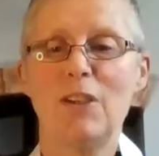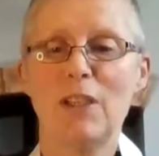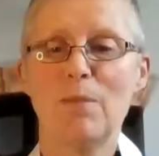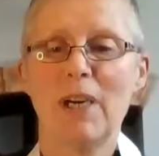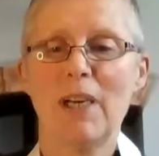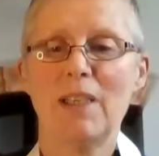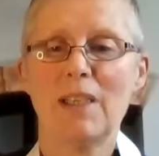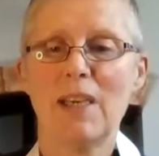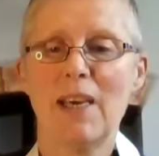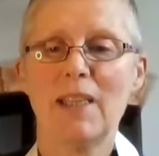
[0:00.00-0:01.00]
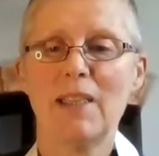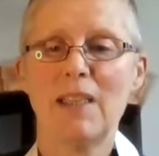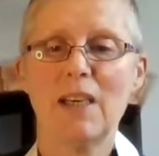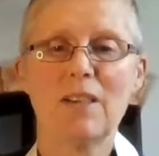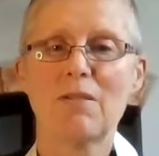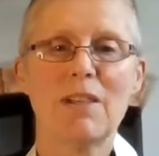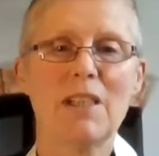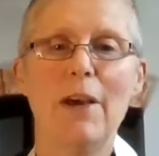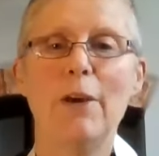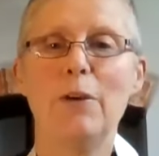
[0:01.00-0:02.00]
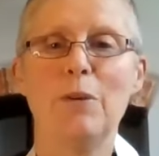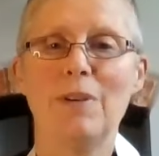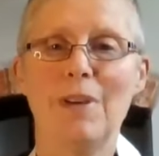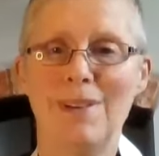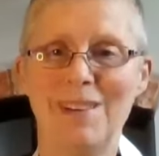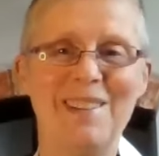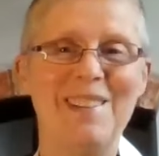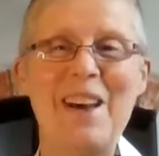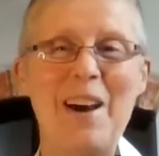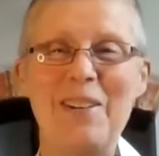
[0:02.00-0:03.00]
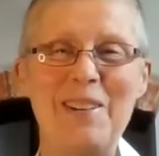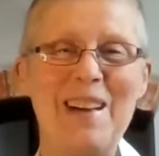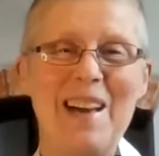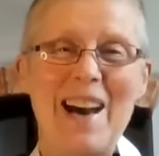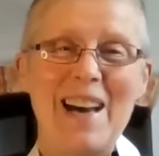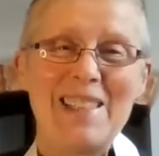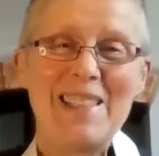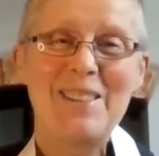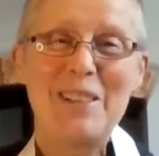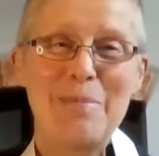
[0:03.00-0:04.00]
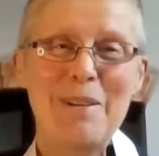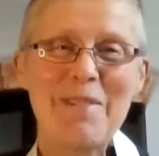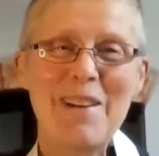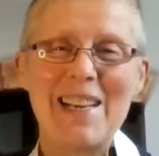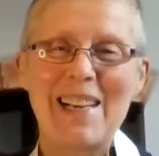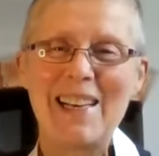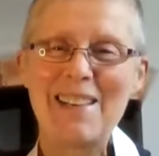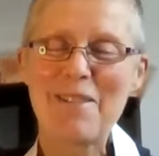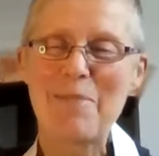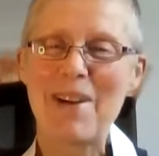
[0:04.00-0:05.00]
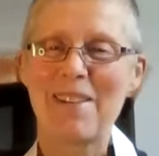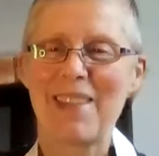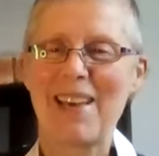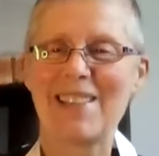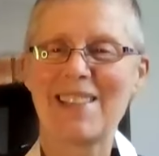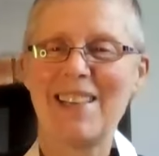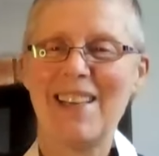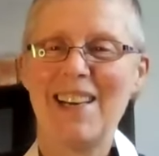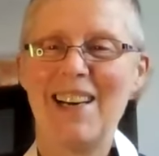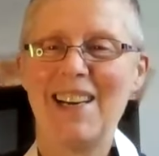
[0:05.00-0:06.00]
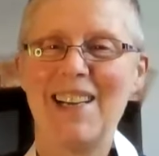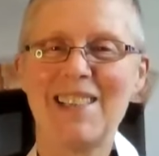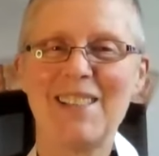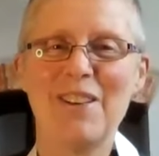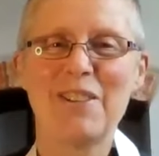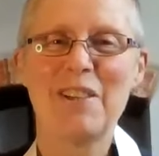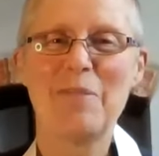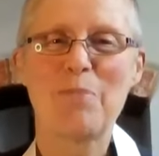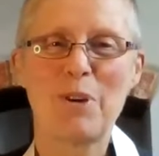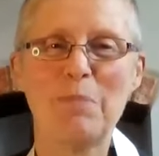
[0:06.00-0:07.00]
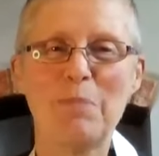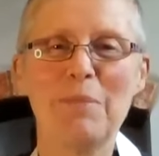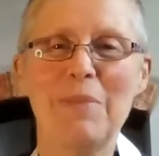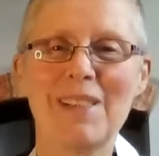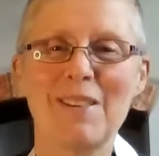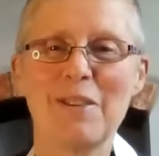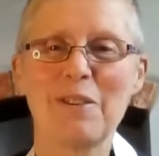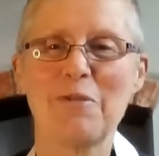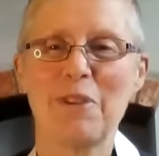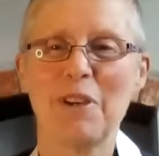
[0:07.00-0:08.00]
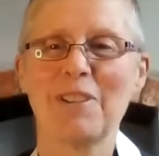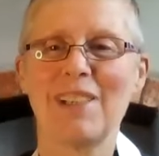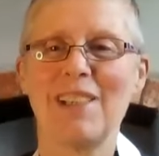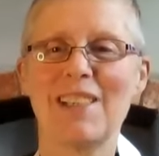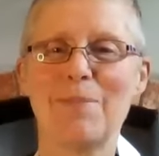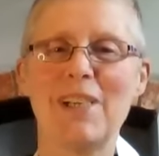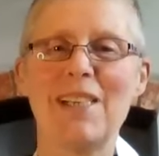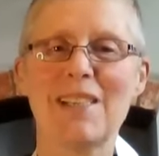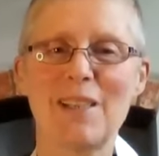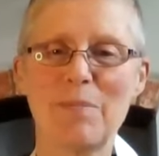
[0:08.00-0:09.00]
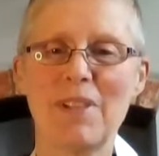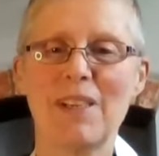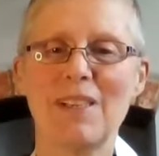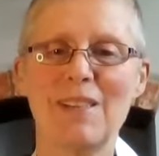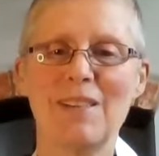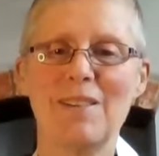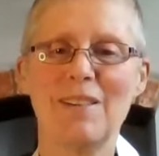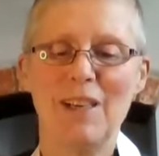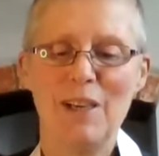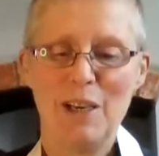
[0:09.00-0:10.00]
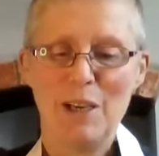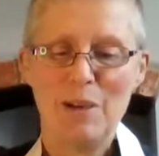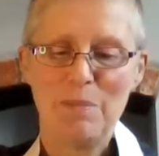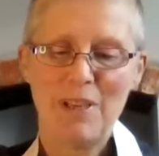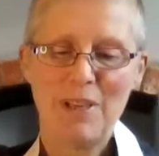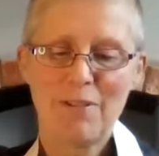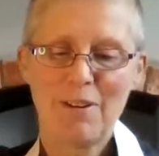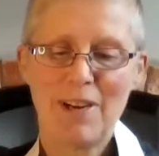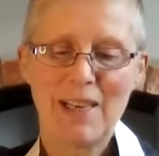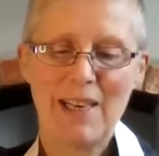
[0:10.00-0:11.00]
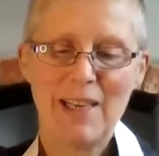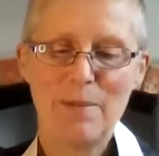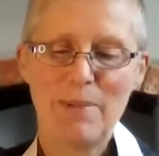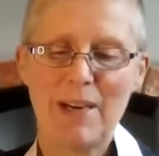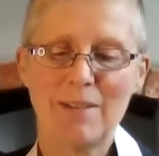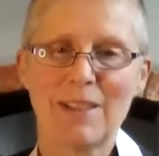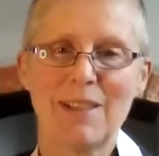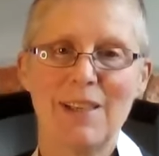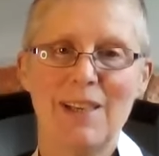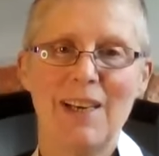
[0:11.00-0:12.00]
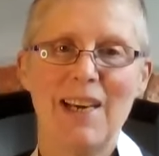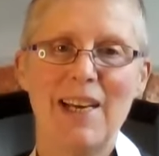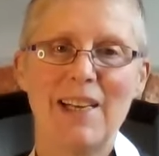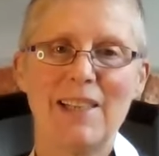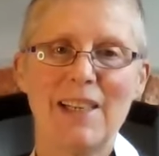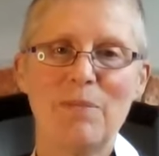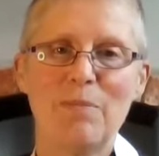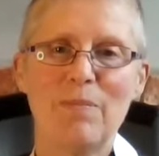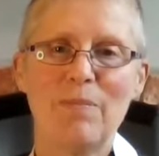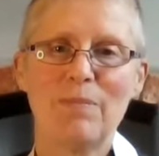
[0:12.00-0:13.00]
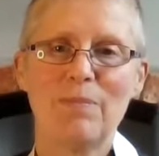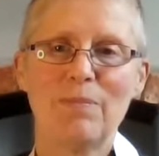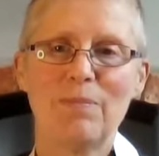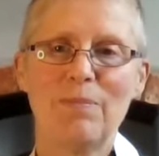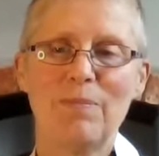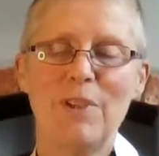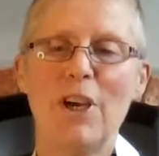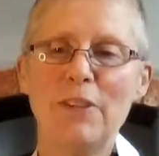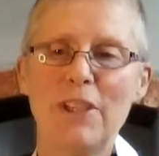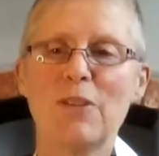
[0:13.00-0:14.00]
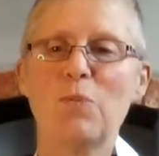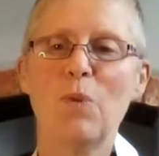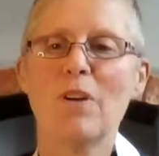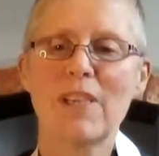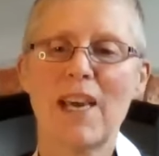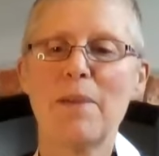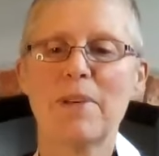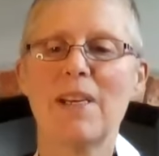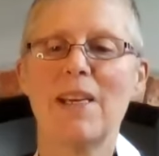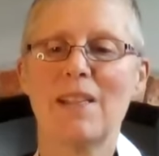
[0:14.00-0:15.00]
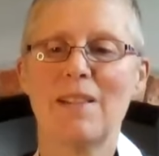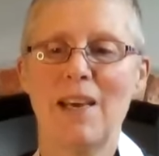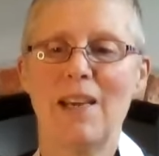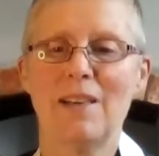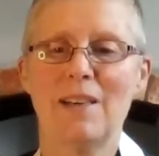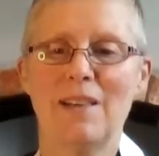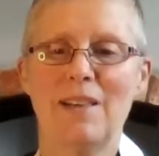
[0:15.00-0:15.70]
in the mind? And the answer is no, no. And it's good to be really clear about that. It's not a problem, it's not a fault, but it's something to be very clear about. And notice what's happening then.